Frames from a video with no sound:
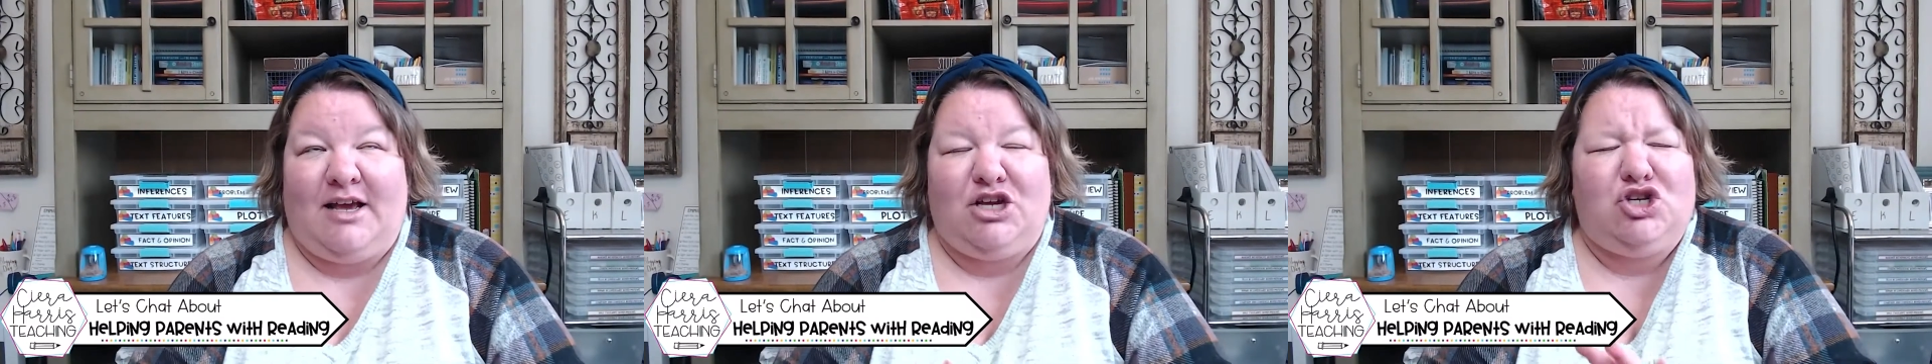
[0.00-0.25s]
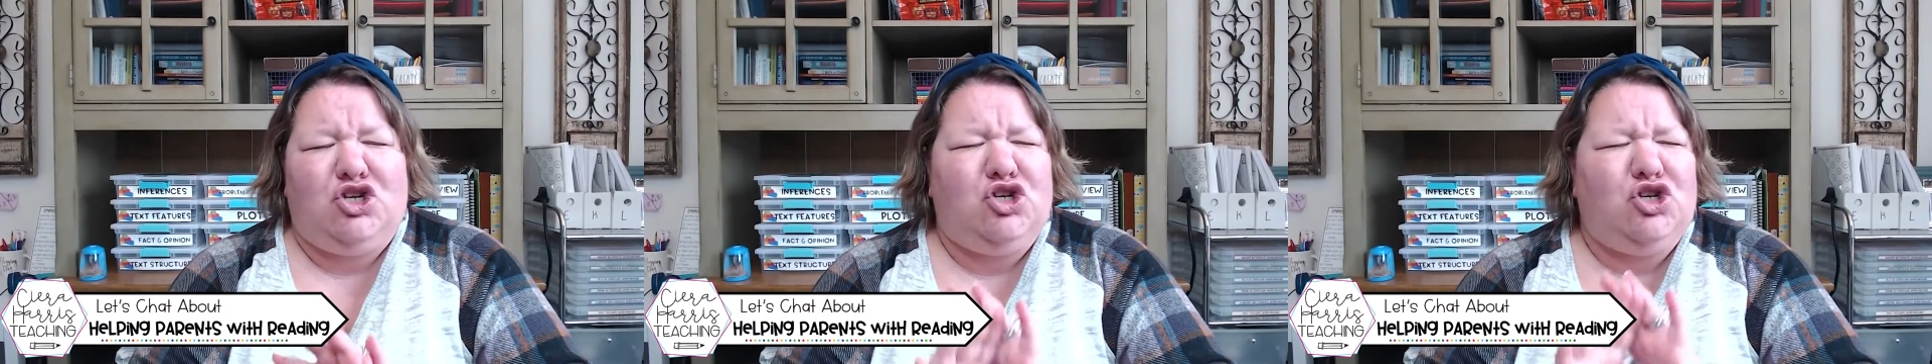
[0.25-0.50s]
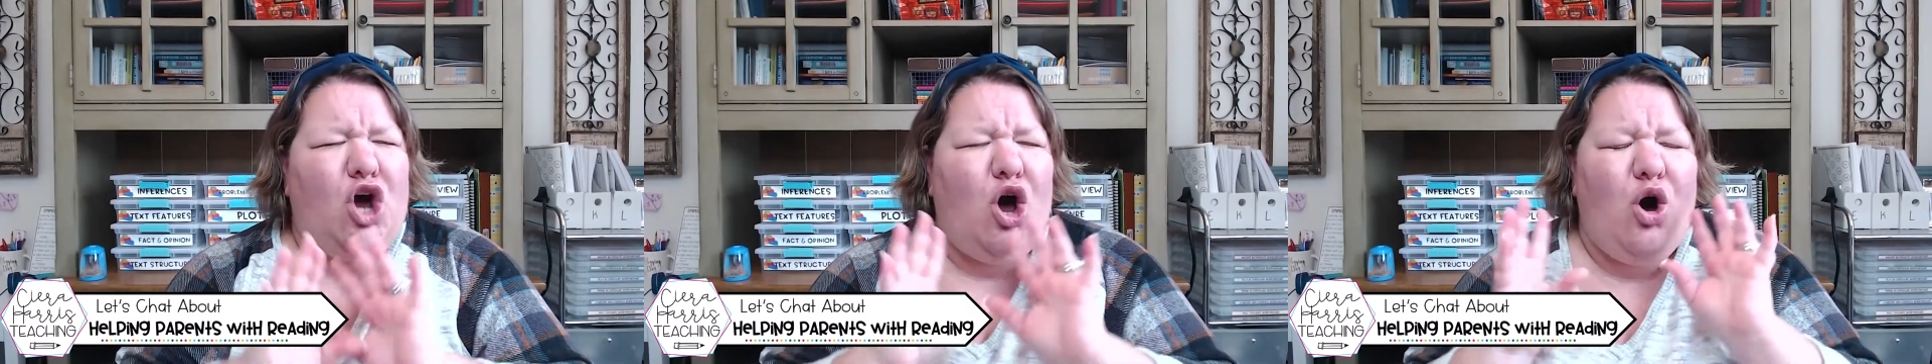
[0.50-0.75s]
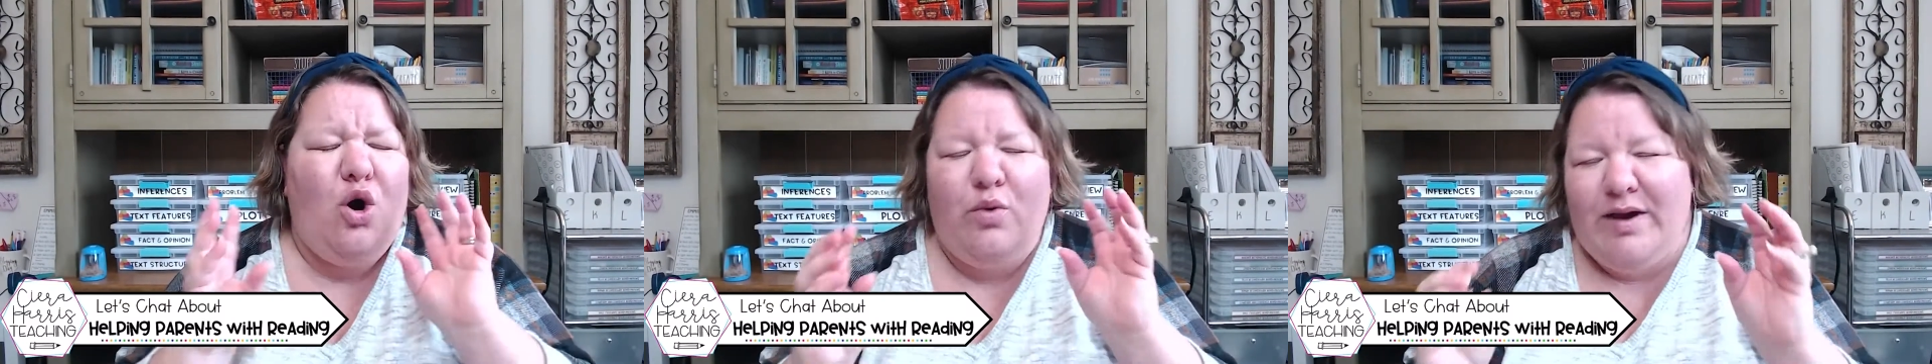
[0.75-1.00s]
like
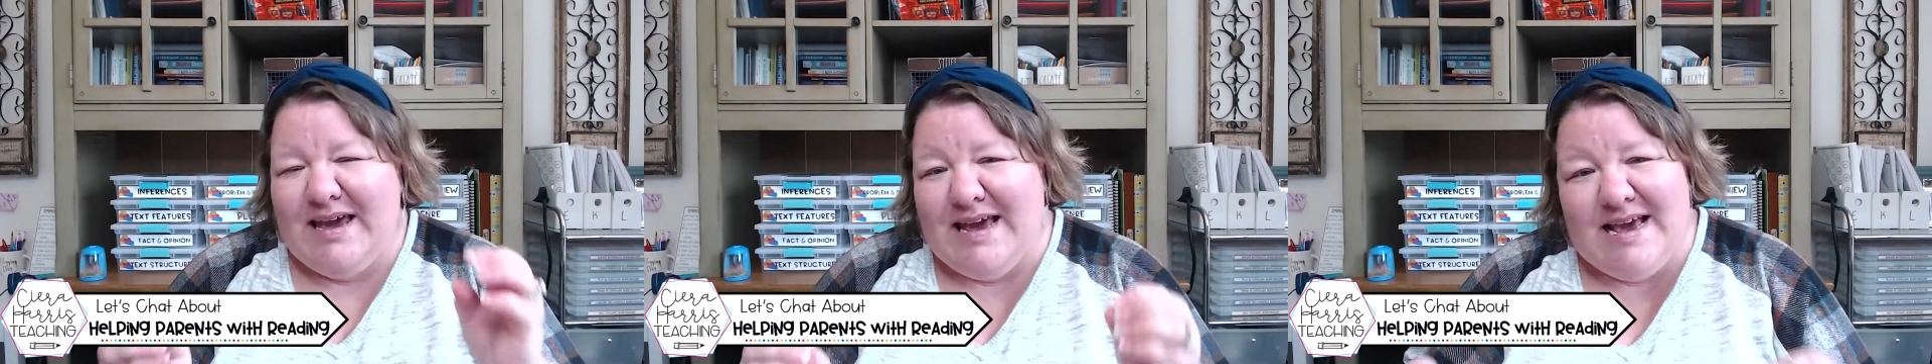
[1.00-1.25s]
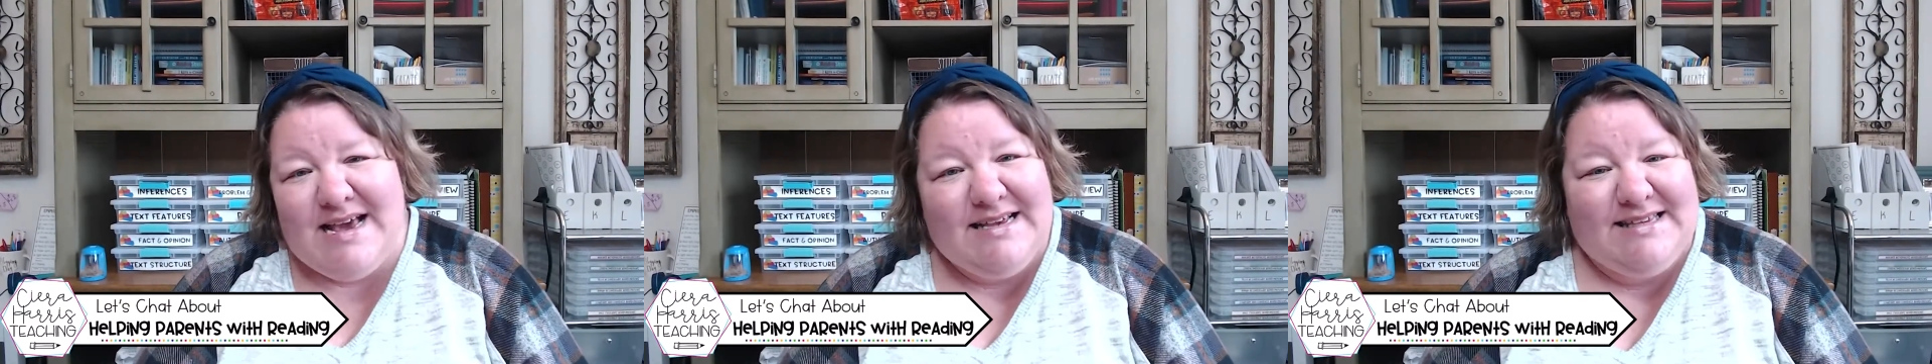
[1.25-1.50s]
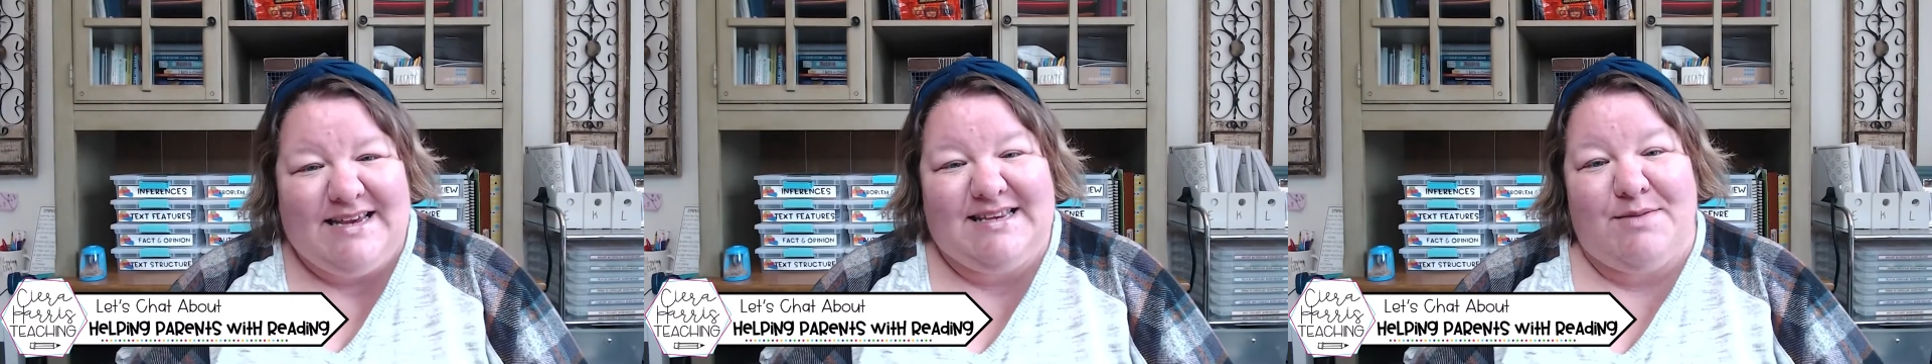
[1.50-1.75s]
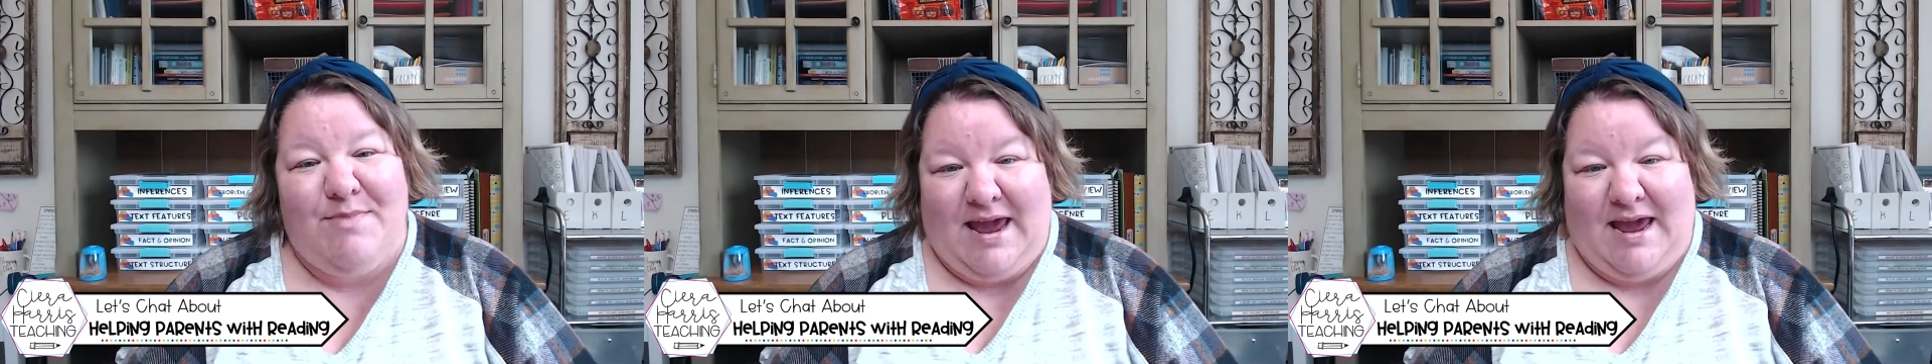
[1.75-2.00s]
so easy
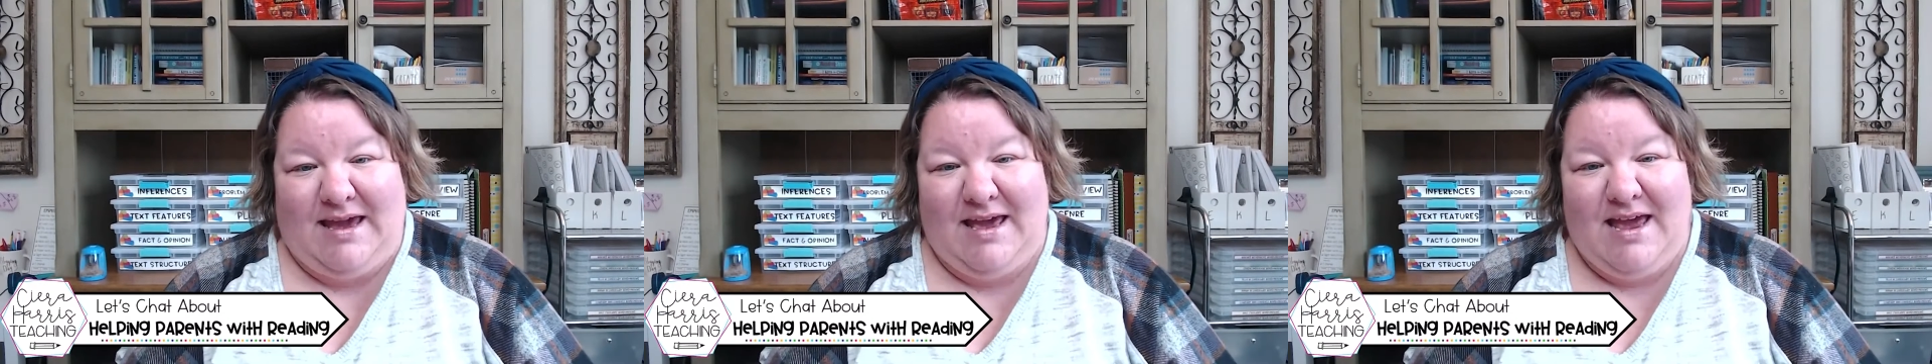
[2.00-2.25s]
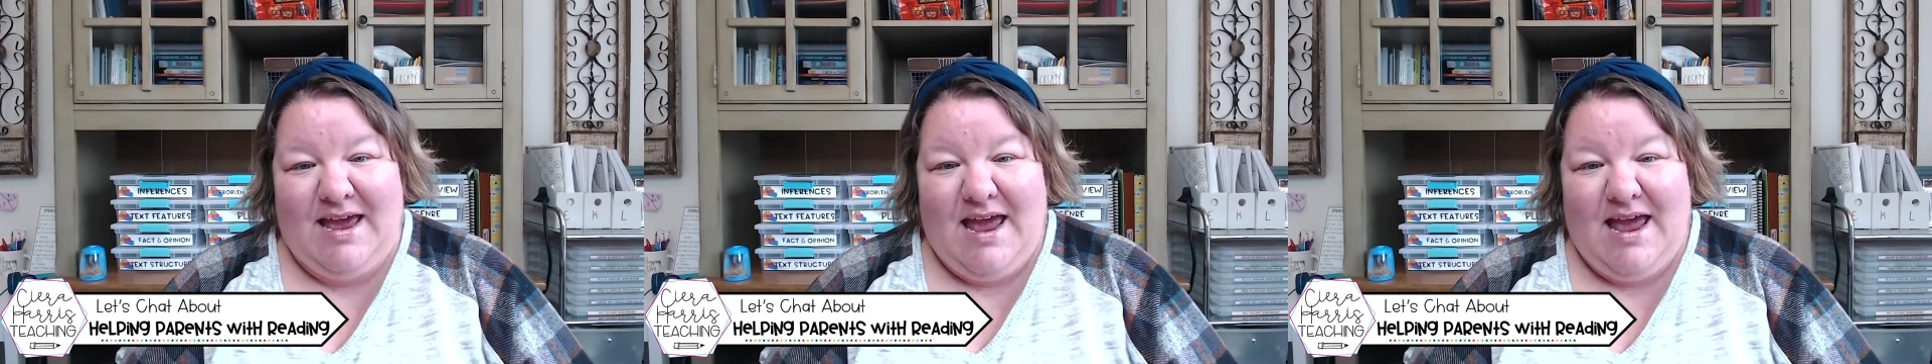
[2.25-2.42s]
to make.